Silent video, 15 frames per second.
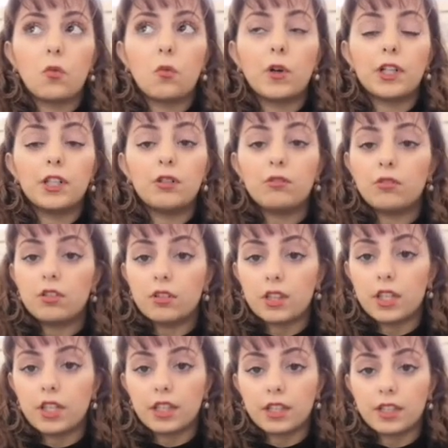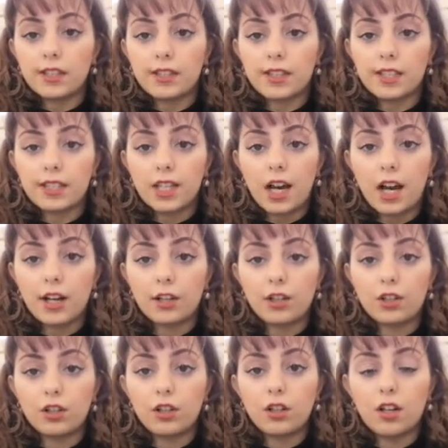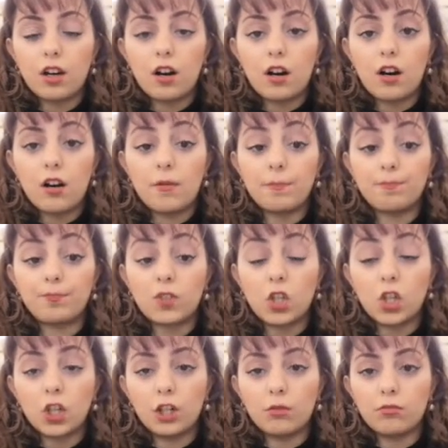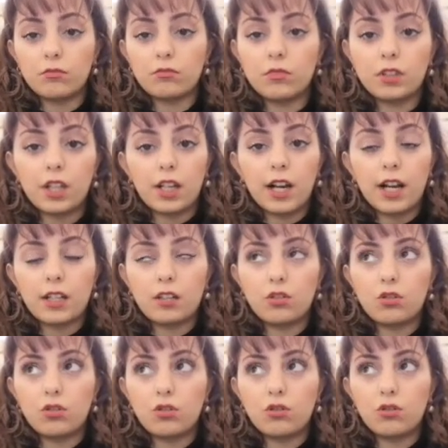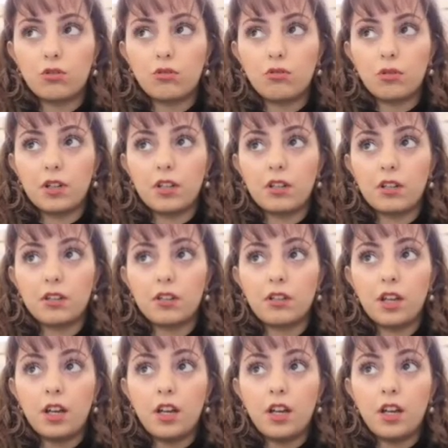What do you think this entire term that has to do with